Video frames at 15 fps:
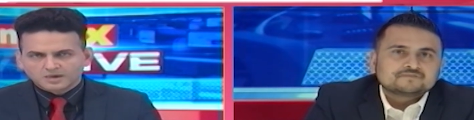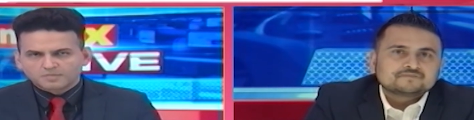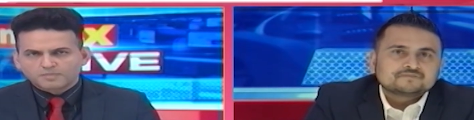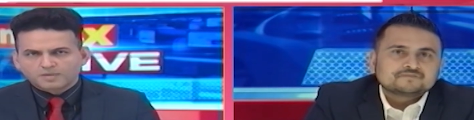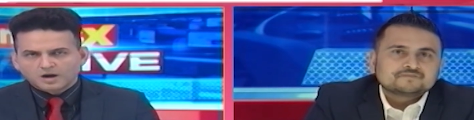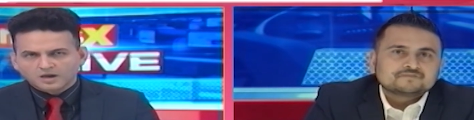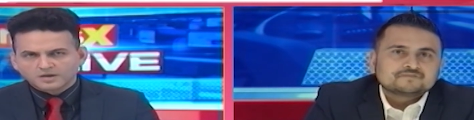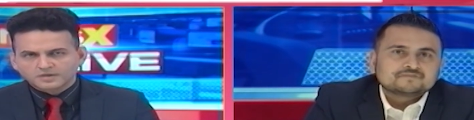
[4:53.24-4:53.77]

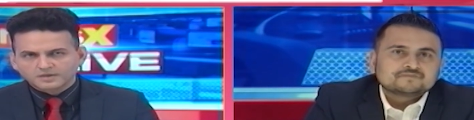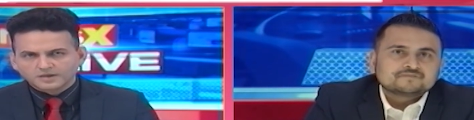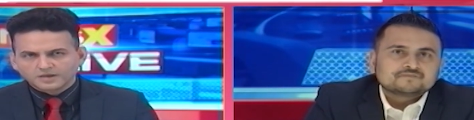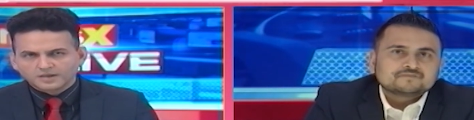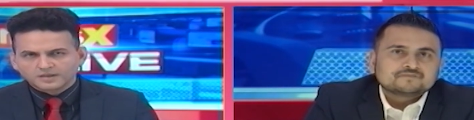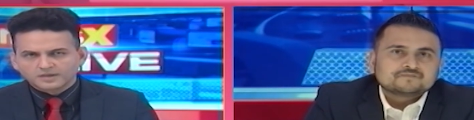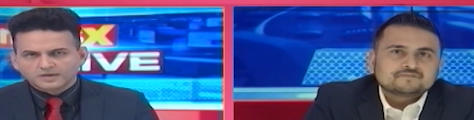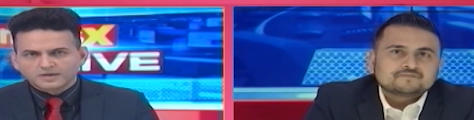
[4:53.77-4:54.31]
Speaker 1: apart
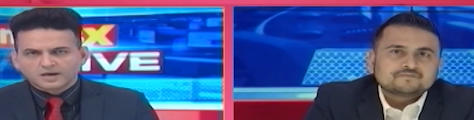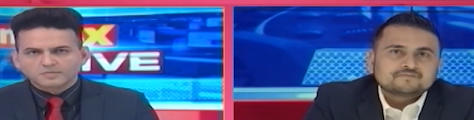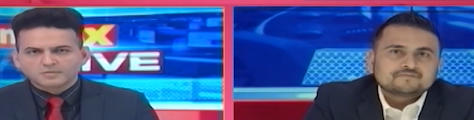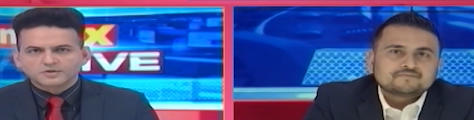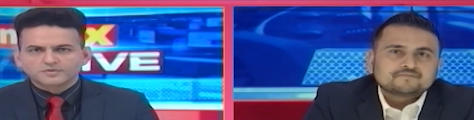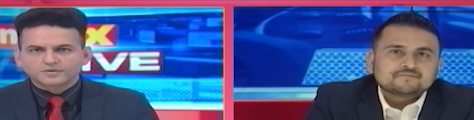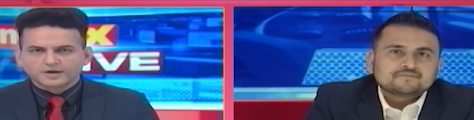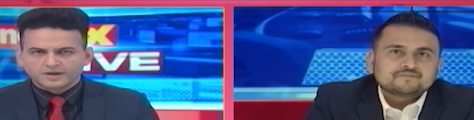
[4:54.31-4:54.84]
in the
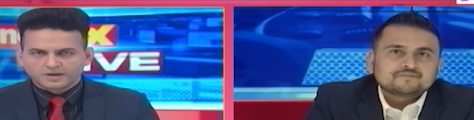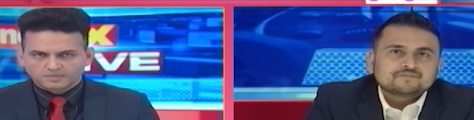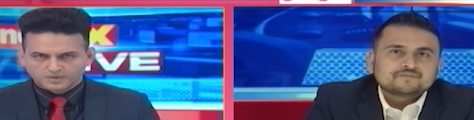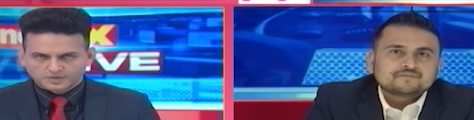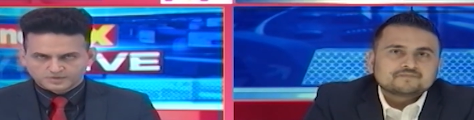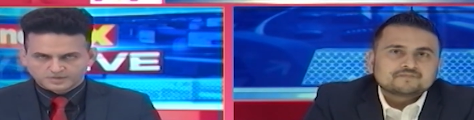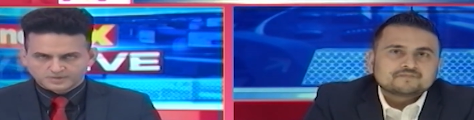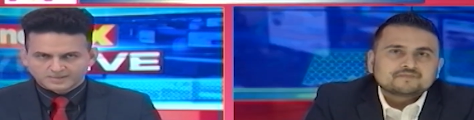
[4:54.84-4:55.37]
diamond trading
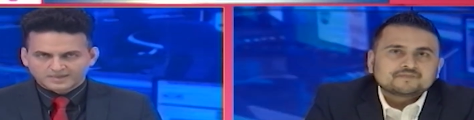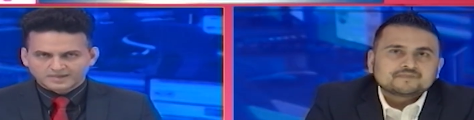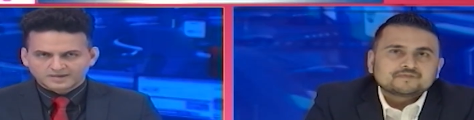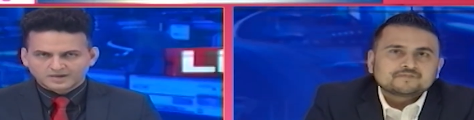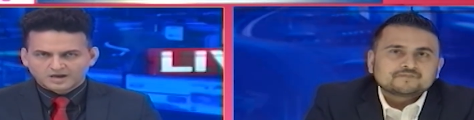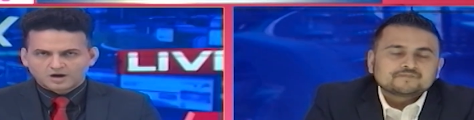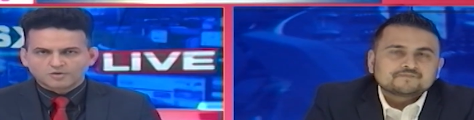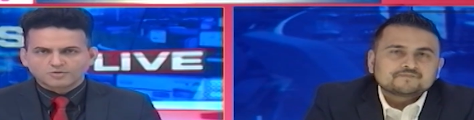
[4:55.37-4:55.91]
business and
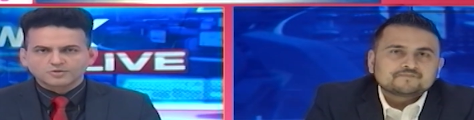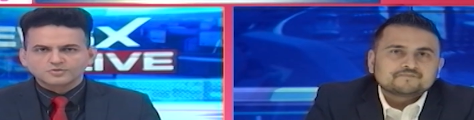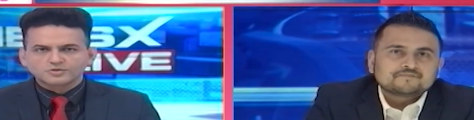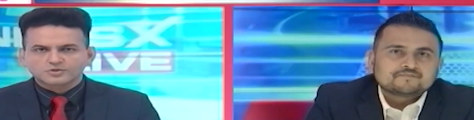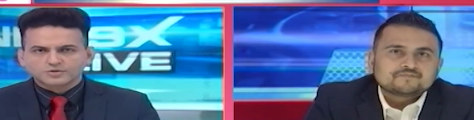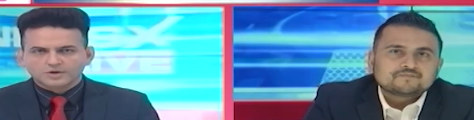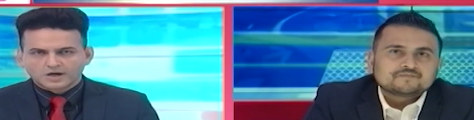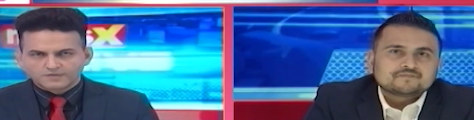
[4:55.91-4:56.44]
how do you
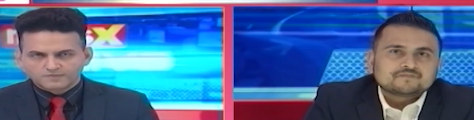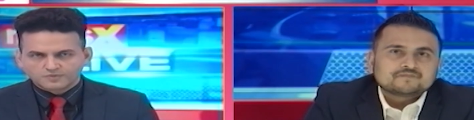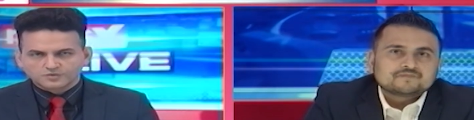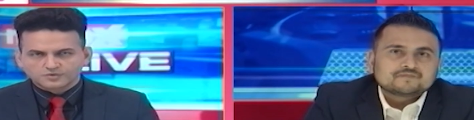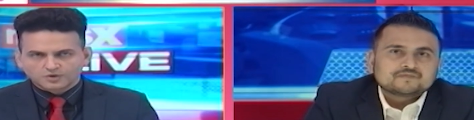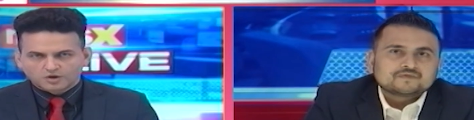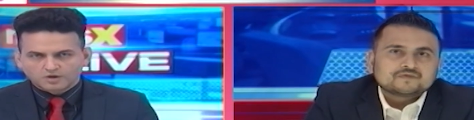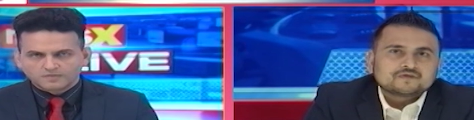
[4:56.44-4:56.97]
strive to
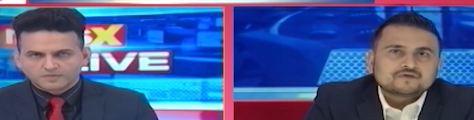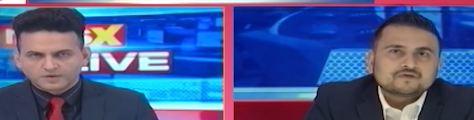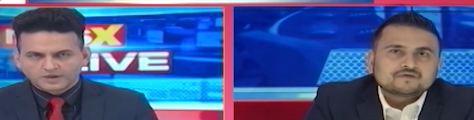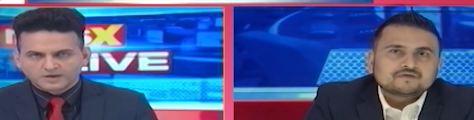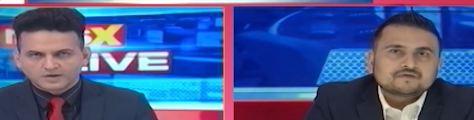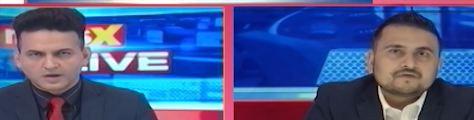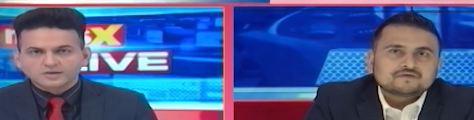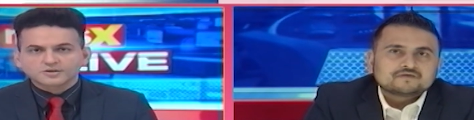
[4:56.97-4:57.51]
solve
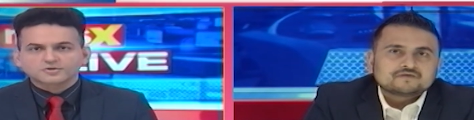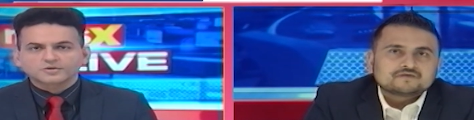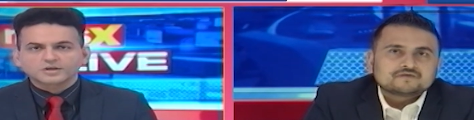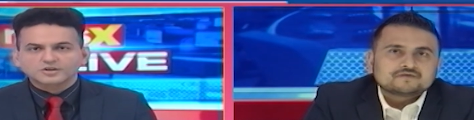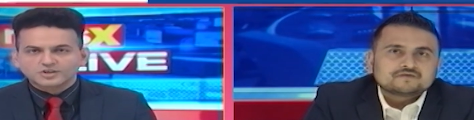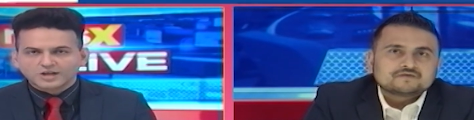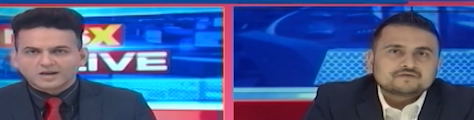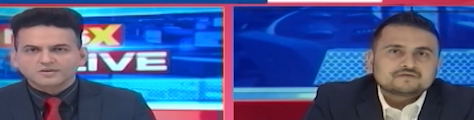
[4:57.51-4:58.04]
industry
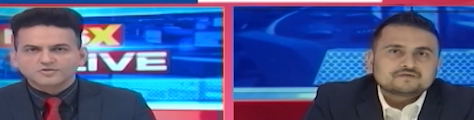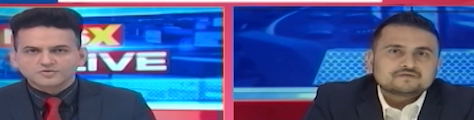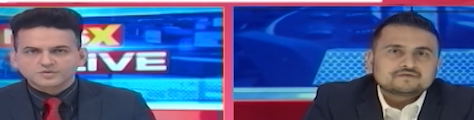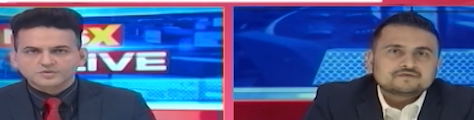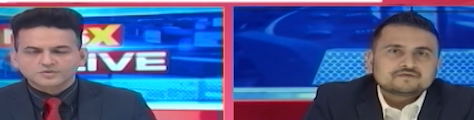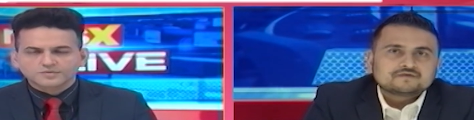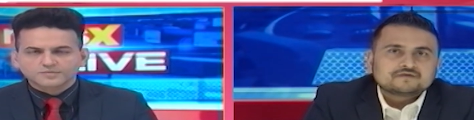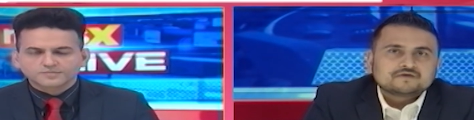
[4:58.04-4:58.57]

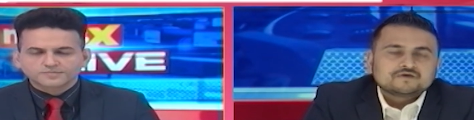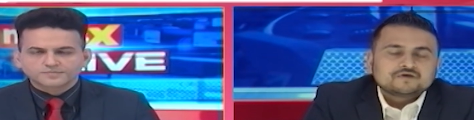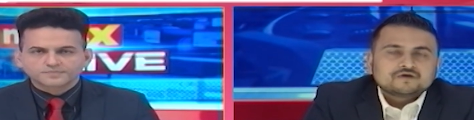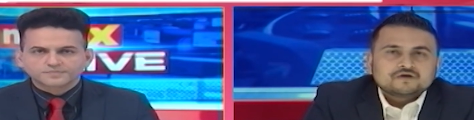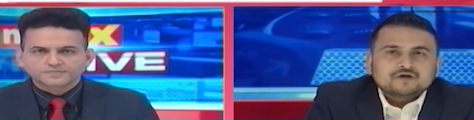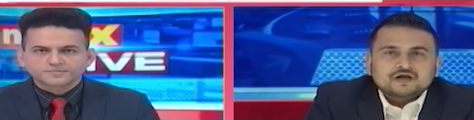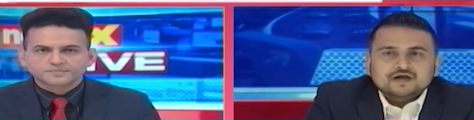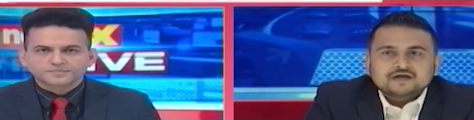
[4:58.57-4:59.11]
challenges?
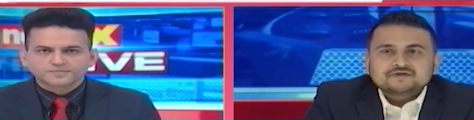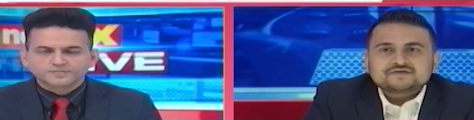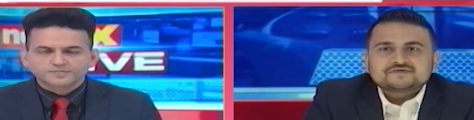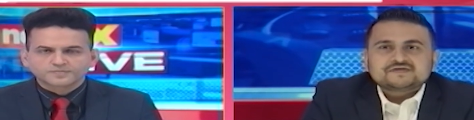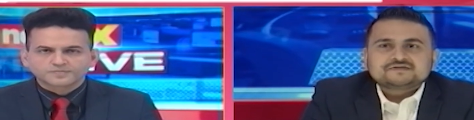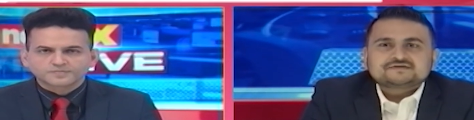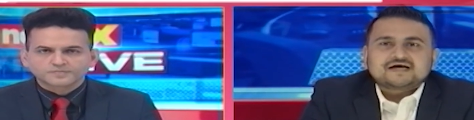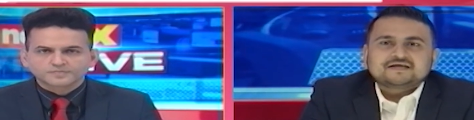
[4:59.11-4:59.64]

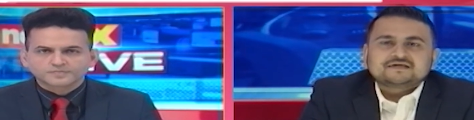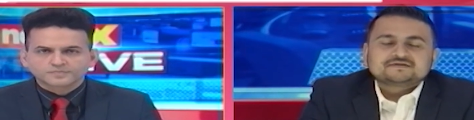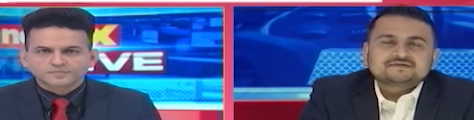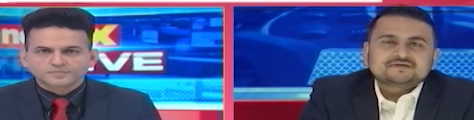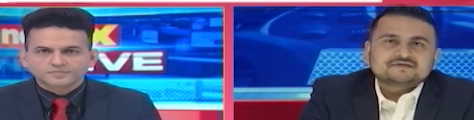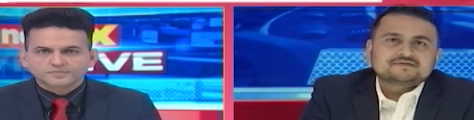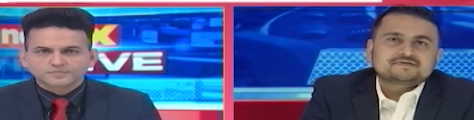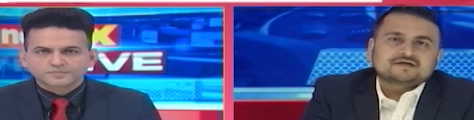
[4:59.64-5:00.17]
Speaker 2: Industry
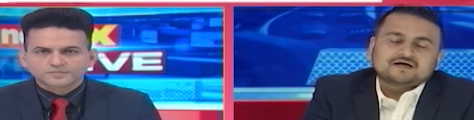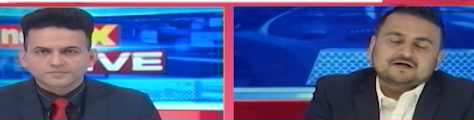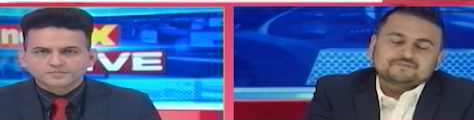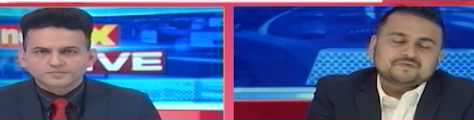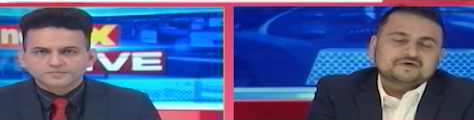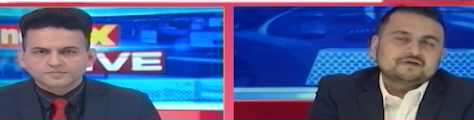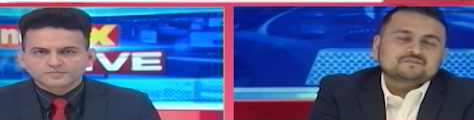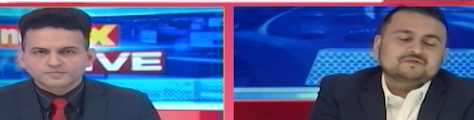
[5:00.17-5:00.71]
challenges are
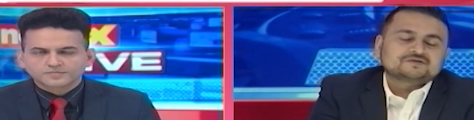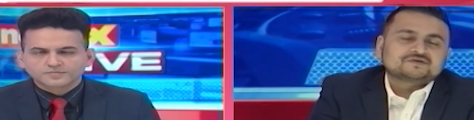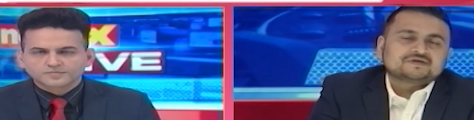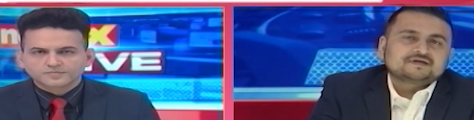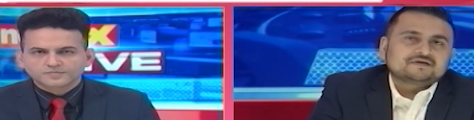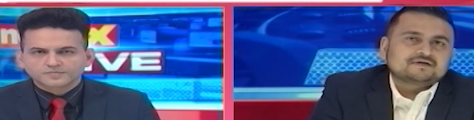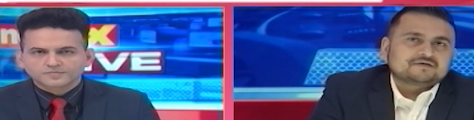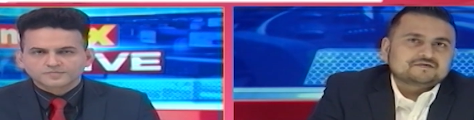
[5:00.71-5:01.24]
pretty much
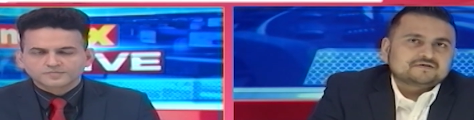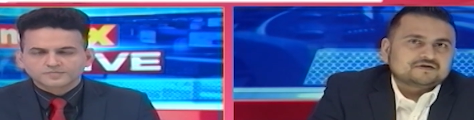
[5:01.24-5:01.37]
clear,